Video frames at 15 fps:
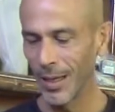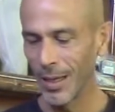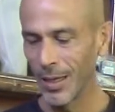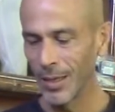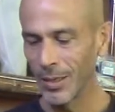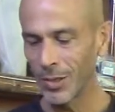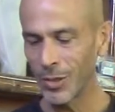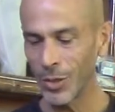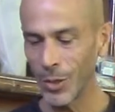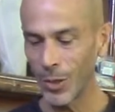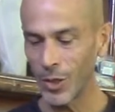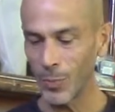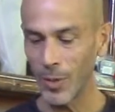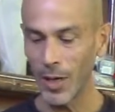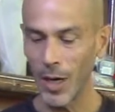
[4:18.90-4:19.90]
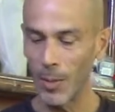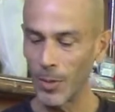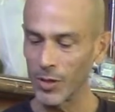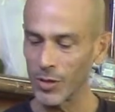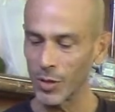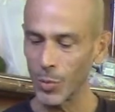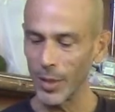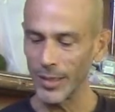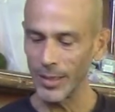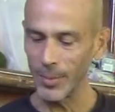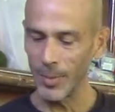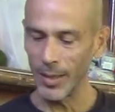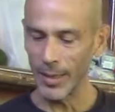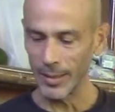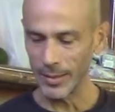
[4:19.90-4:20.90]
So it's been almost 20
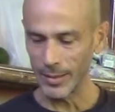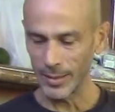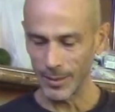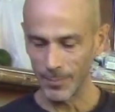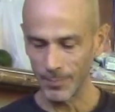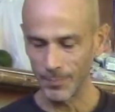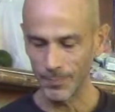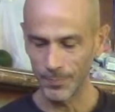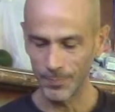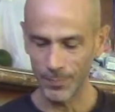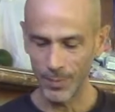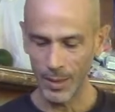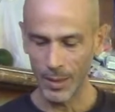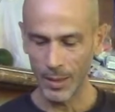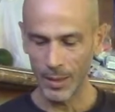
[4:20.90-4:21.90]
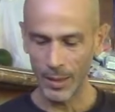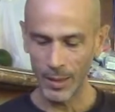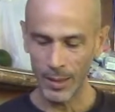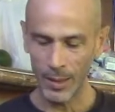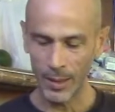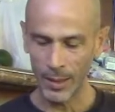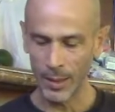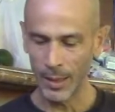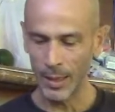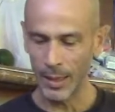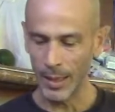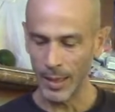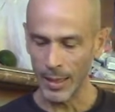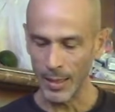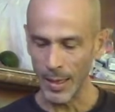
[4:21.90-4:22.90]
minutes.
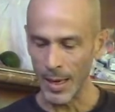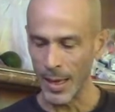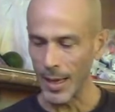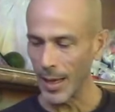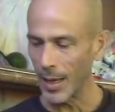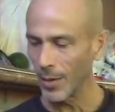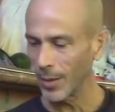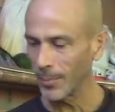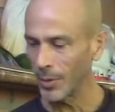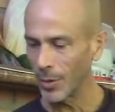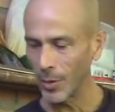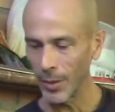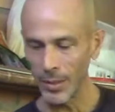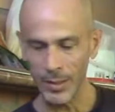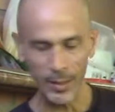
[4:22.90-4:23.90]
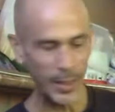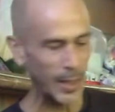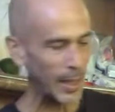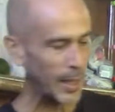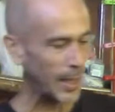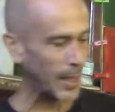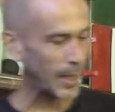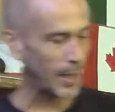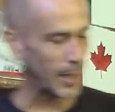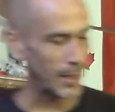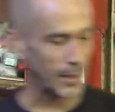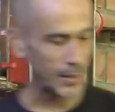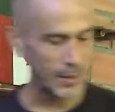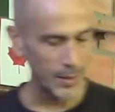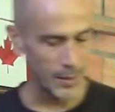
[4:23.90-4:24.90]
And now I'm going to
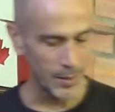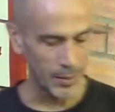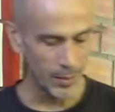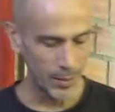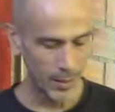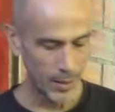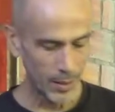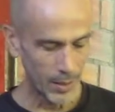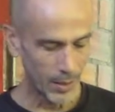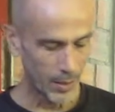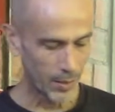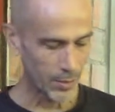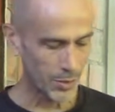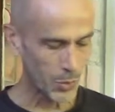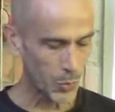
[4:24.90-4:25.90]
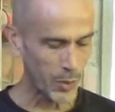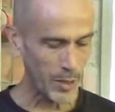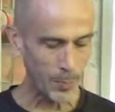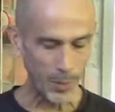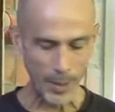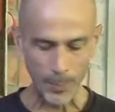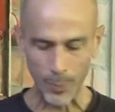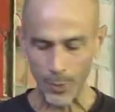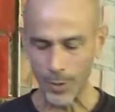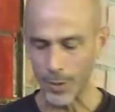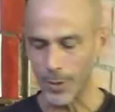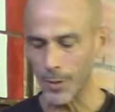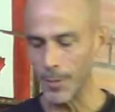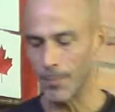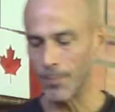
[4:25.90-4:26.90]
add the sweet
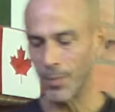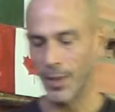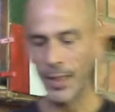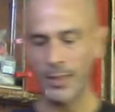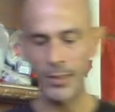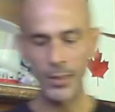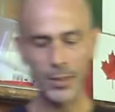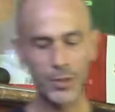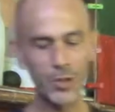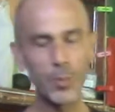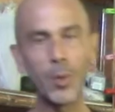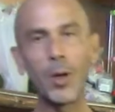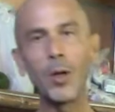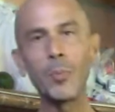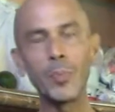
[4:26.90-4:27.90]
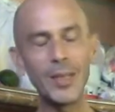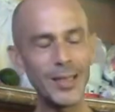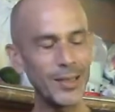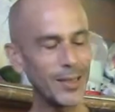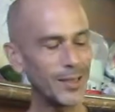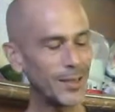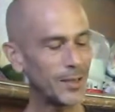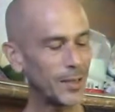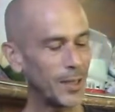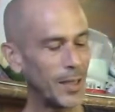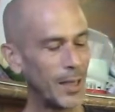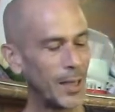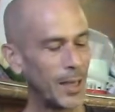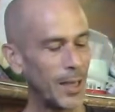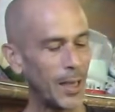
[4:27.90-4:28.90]
pepper that's in small pieces,
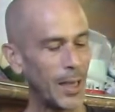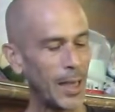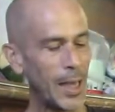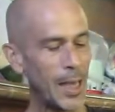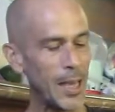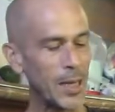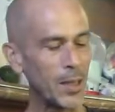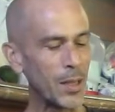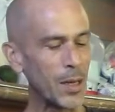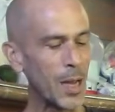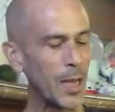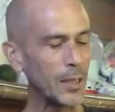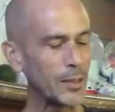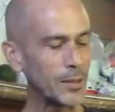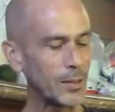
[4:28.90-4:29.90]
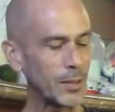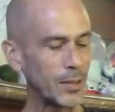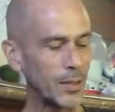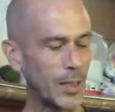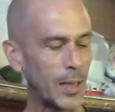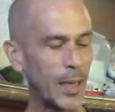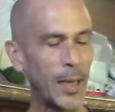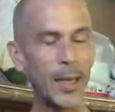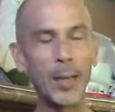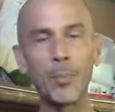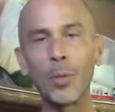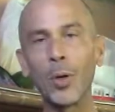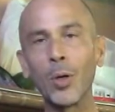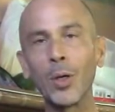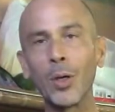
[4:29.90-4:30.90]
and the nuts. I
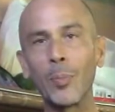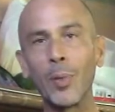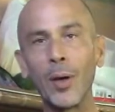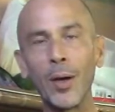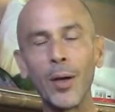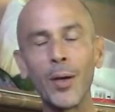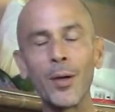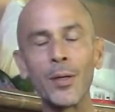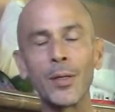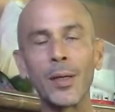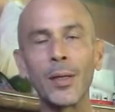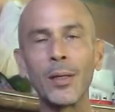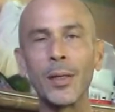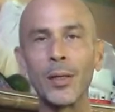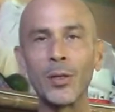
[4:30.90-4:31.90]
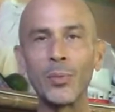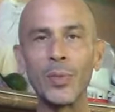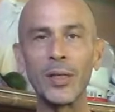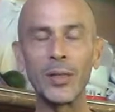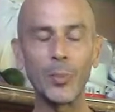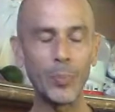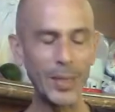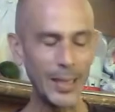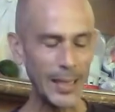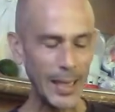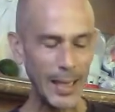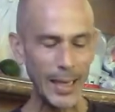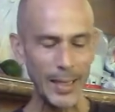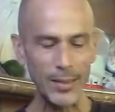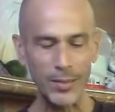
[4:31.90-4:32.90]
broke apart a little bit the
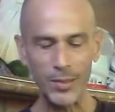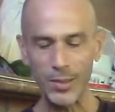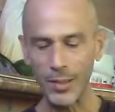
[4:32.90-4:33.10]
pecans.